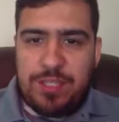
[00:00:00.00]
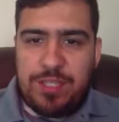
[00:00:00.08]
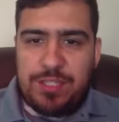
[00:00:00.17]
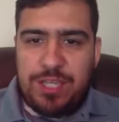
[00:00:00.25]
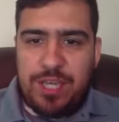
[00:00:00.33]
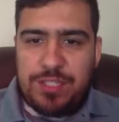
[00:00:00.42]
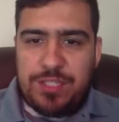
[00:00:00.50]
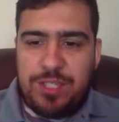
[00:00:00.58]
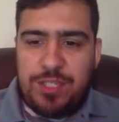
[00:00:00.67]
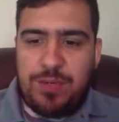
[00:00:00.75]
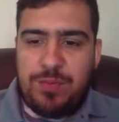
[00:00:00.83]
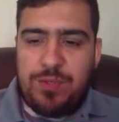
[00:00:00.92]
that they attach
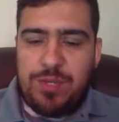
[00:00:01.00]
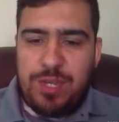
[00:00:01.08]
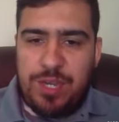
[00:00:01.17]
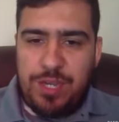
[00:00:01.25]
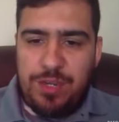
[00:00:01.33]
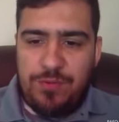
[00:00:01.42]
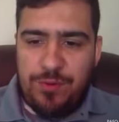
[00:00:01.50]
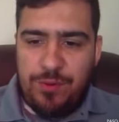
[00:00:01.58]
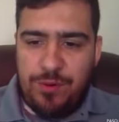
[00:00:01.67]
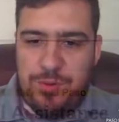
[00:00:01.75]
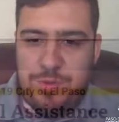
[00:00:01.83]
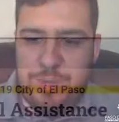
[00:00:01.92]
a W-9
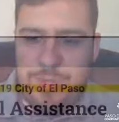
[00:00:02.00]
for